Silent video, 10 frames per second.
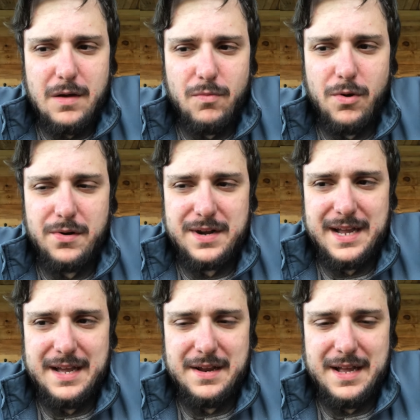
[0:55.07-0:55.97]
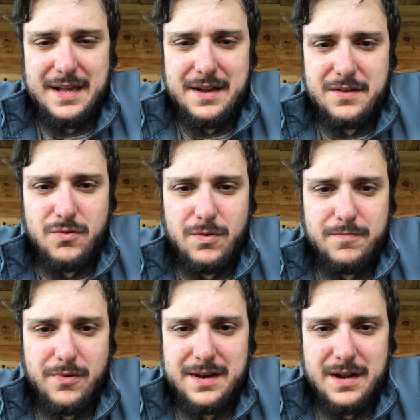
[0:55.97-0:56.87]
work in a
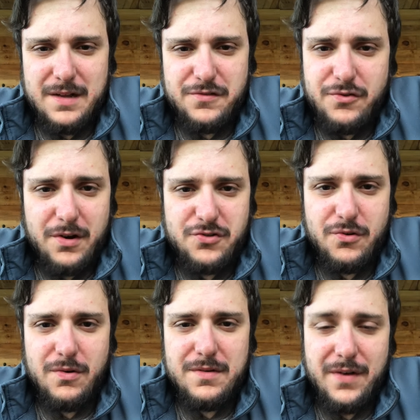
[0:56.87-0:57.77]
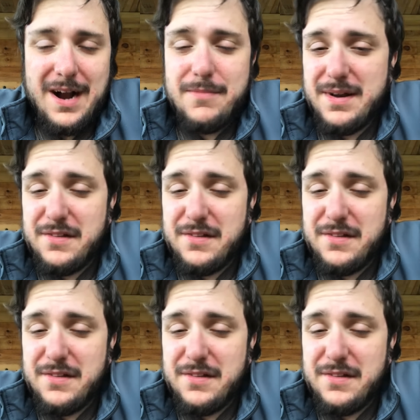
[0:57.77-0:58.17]
corporate structure or environment.